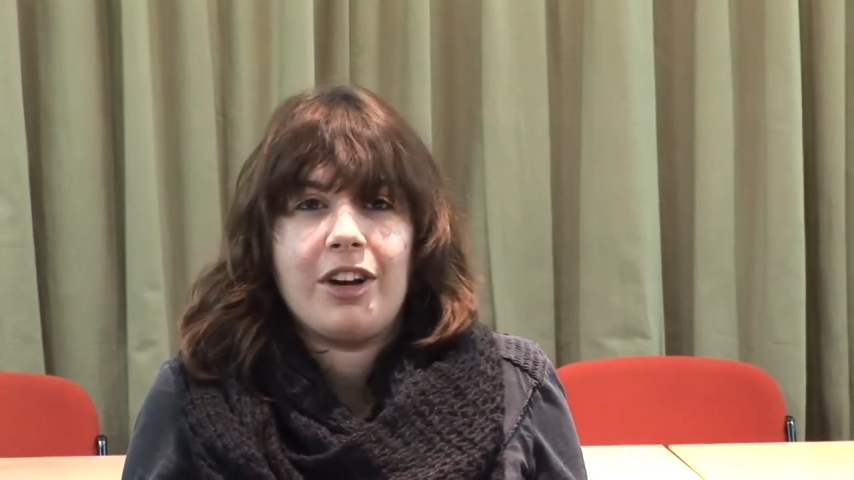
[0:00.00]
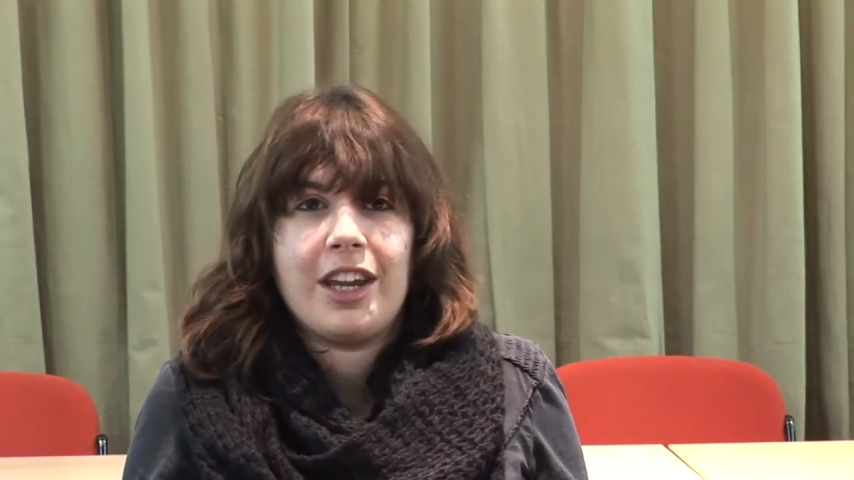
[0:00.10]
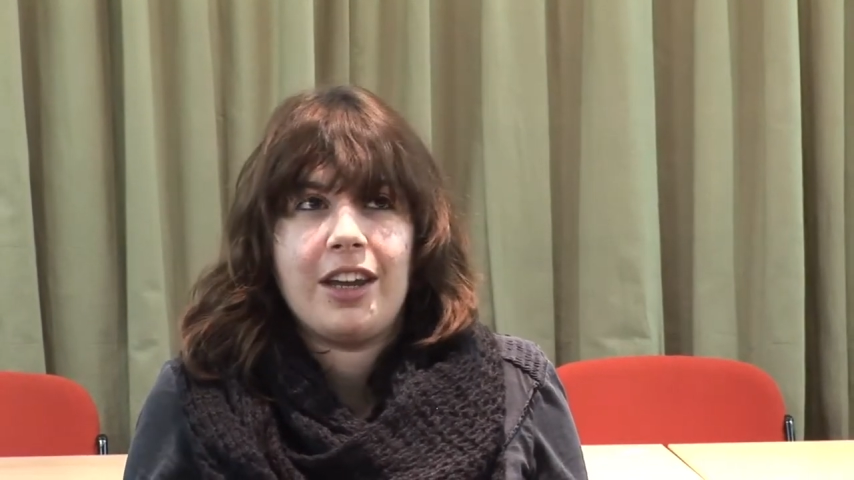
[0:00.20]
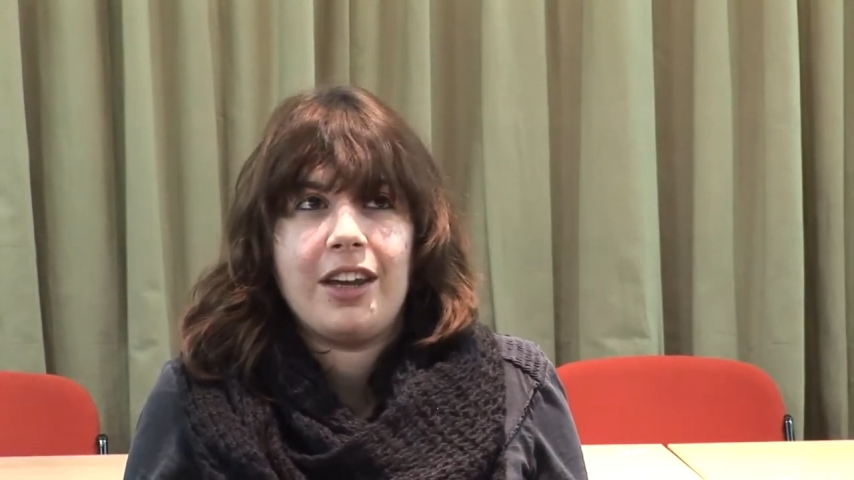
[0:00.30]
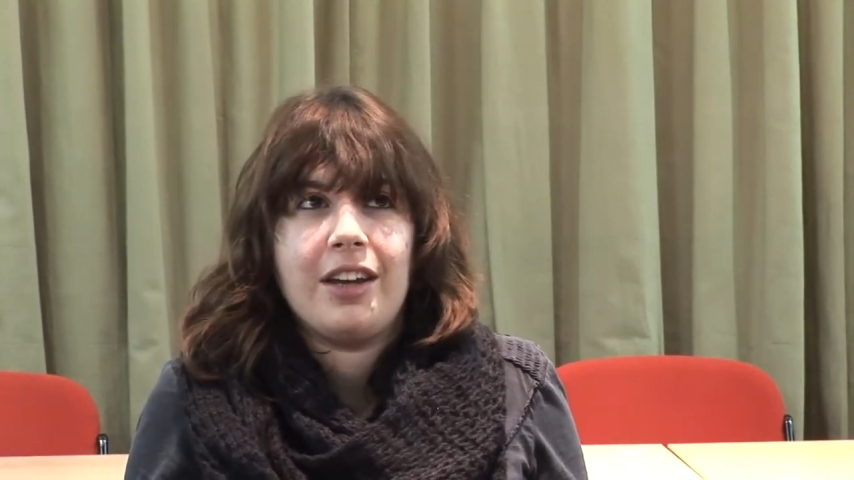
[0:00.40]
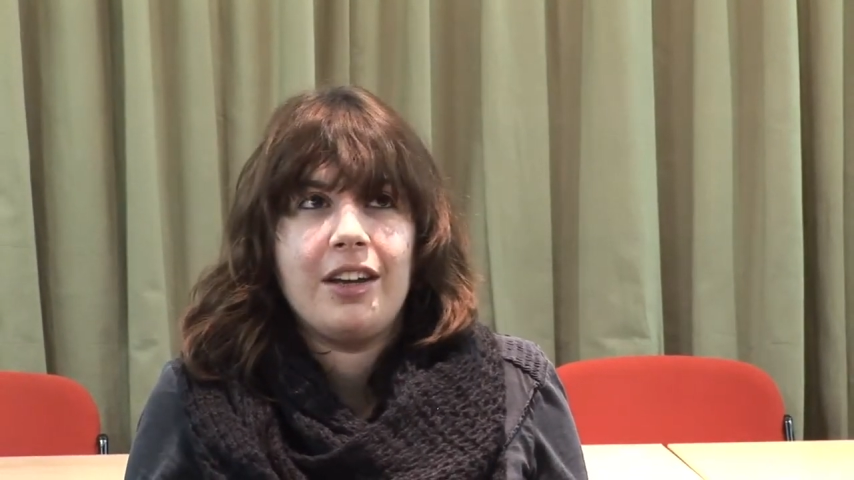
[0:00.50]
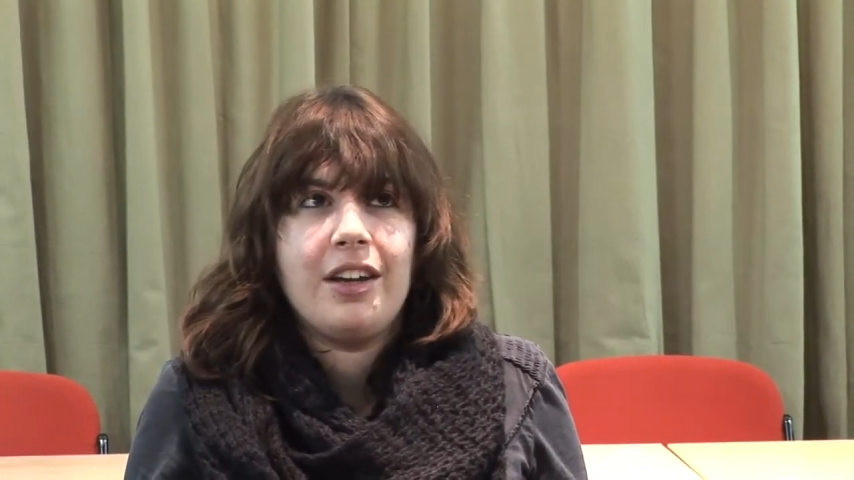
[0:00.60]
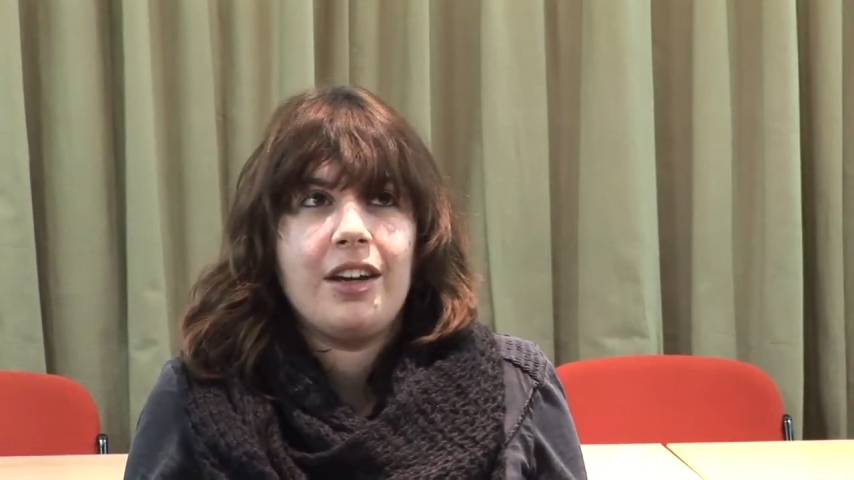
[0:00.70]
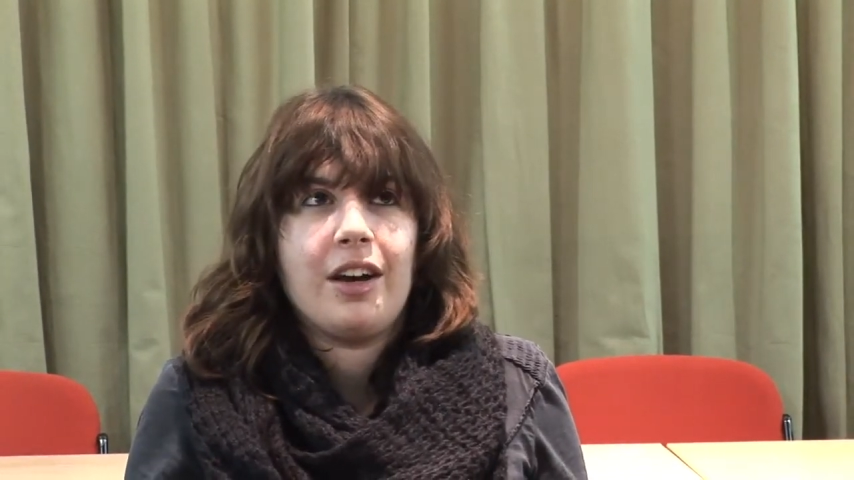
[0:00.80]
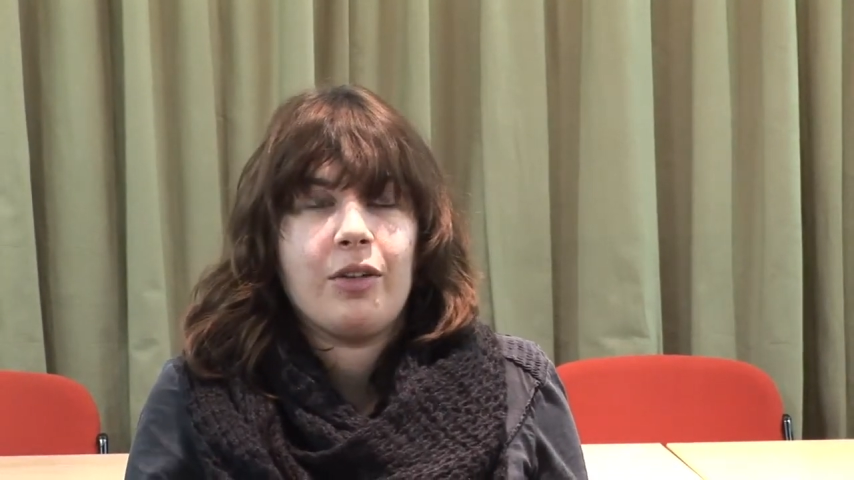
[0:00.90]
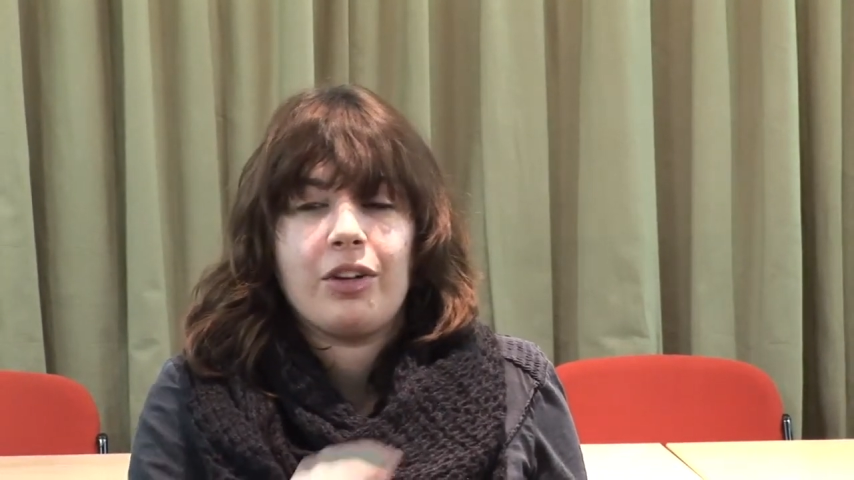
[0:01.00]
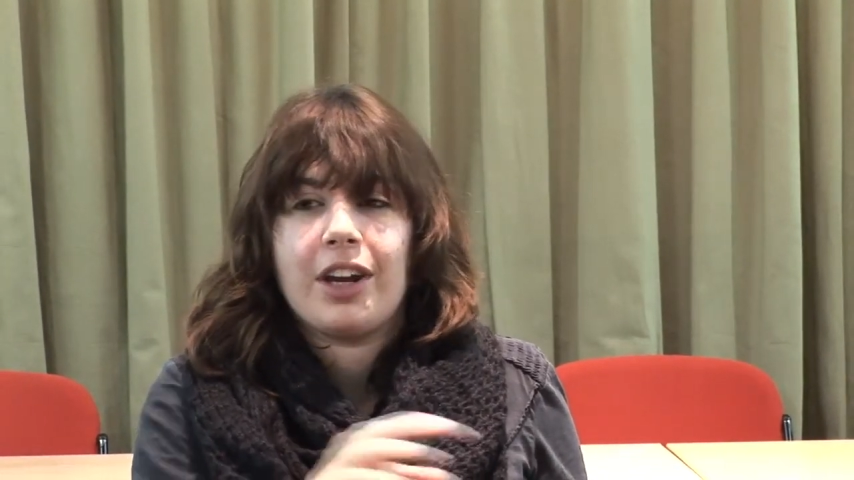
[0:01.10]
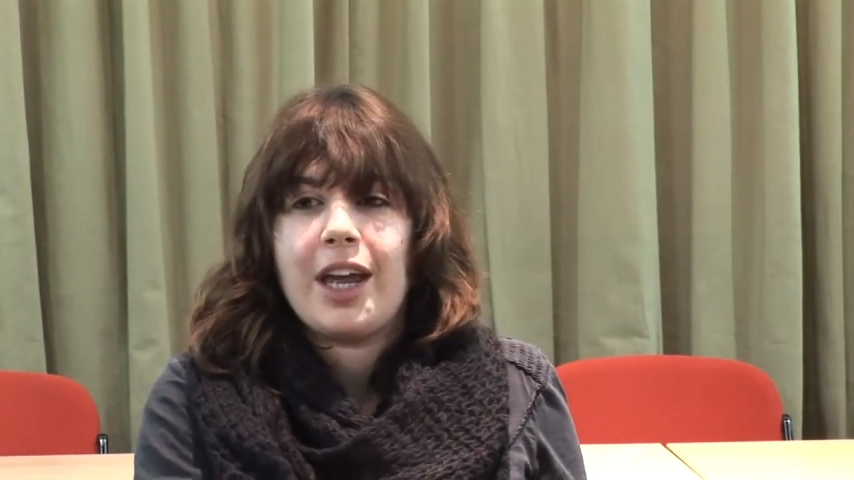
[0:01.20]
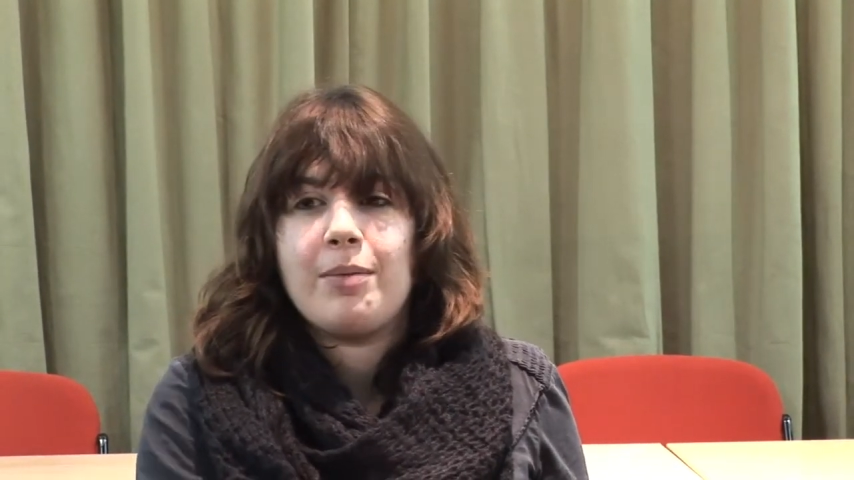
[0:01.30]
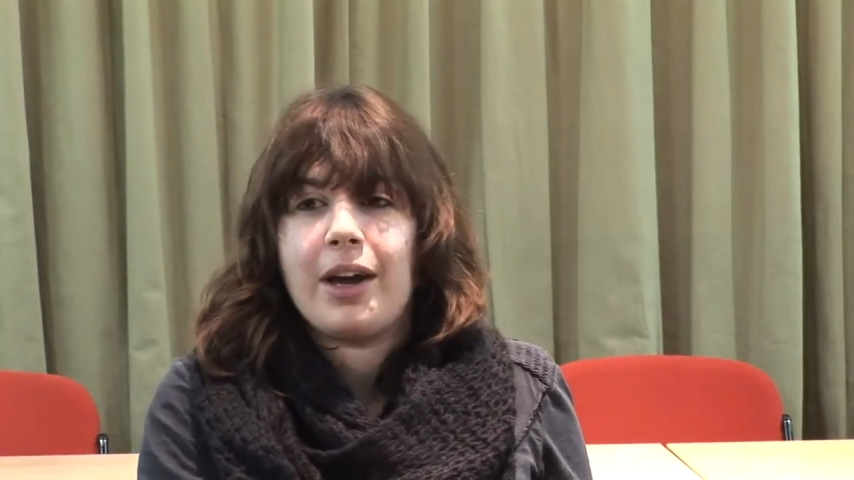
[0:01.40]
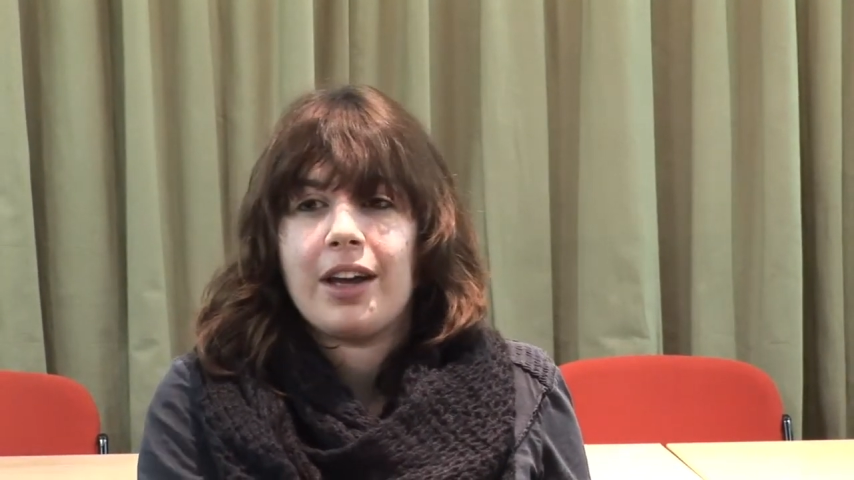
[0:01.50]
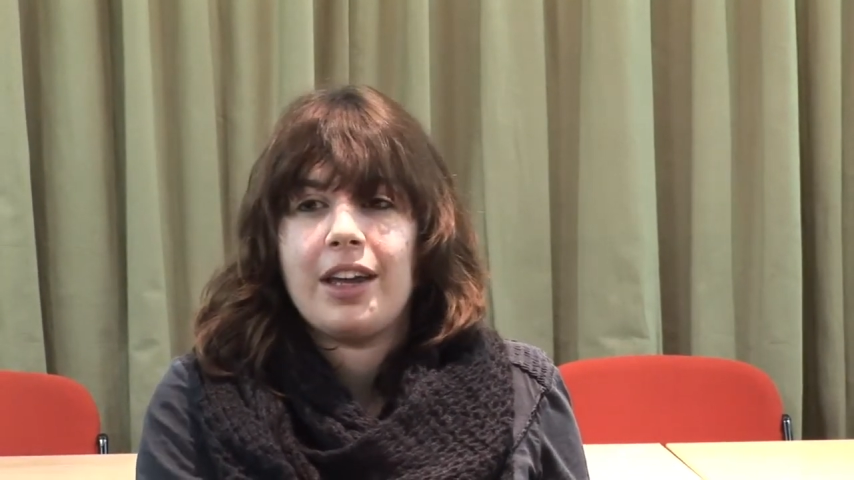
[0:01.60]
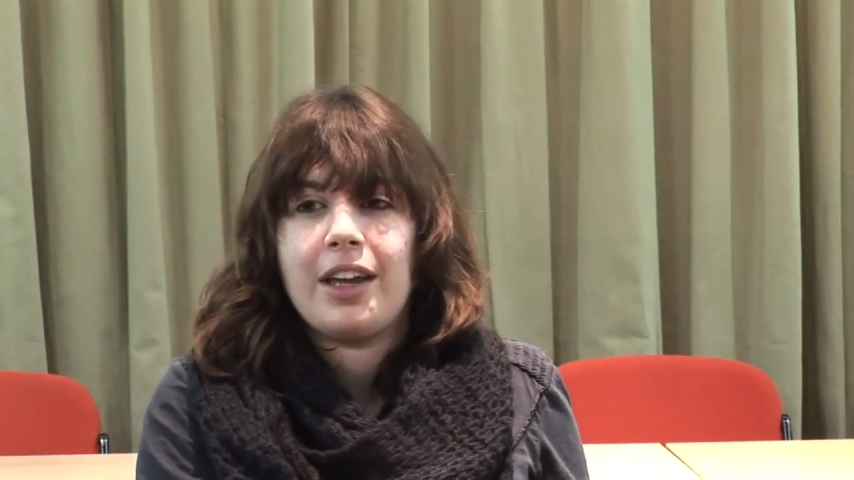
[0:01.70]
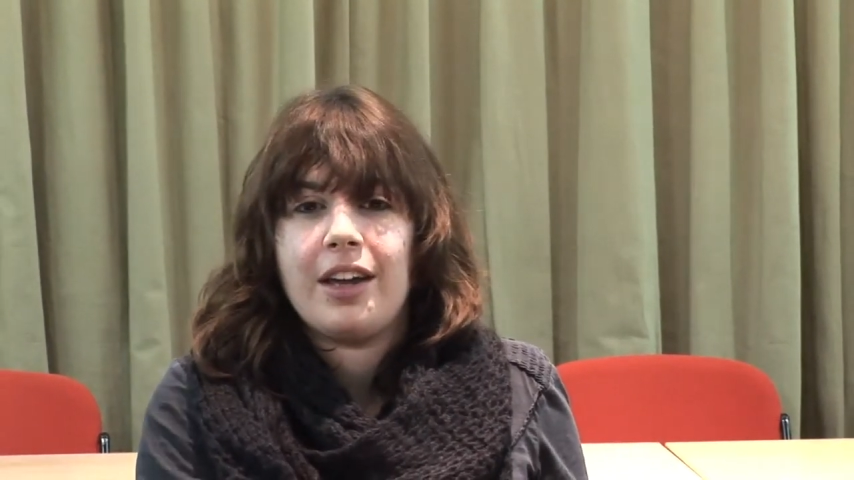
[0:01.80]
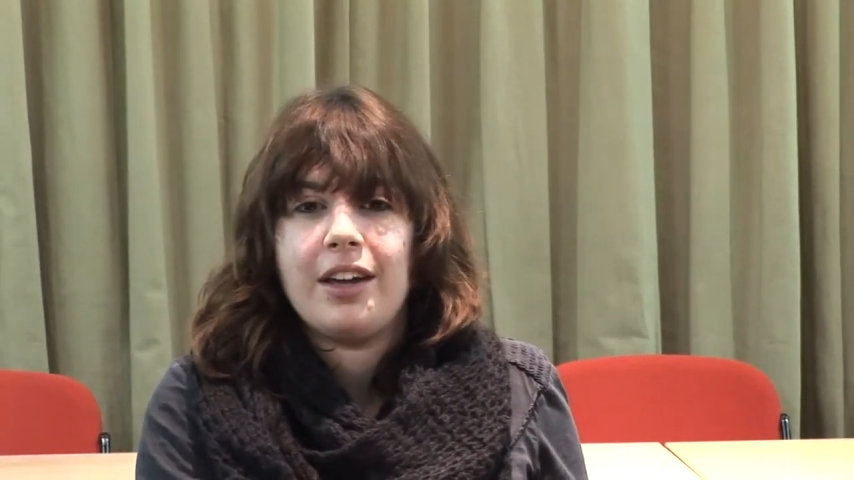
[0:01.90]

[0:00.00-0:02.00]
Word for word: year after I came back here,